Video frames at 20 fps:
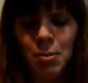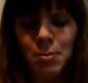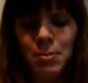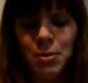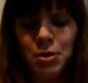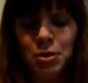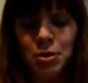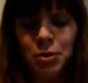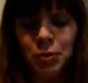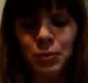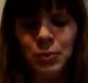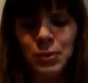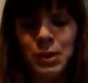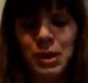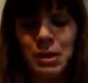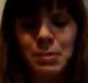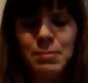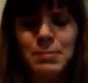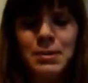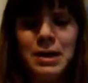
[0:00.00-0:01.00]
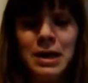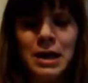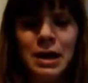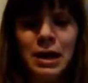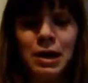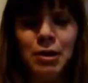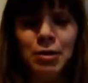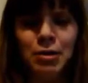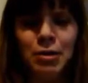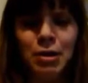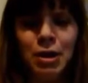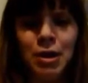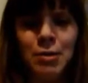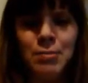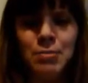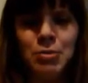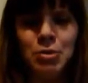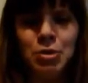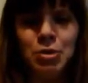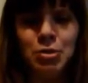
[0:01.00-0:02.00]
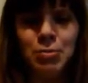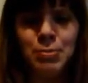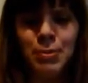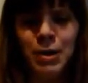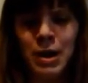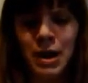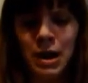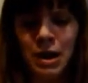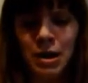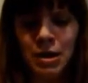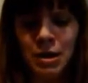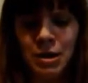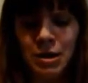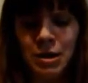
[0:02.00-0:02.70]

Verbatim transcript: Marguerite, becomes his bride.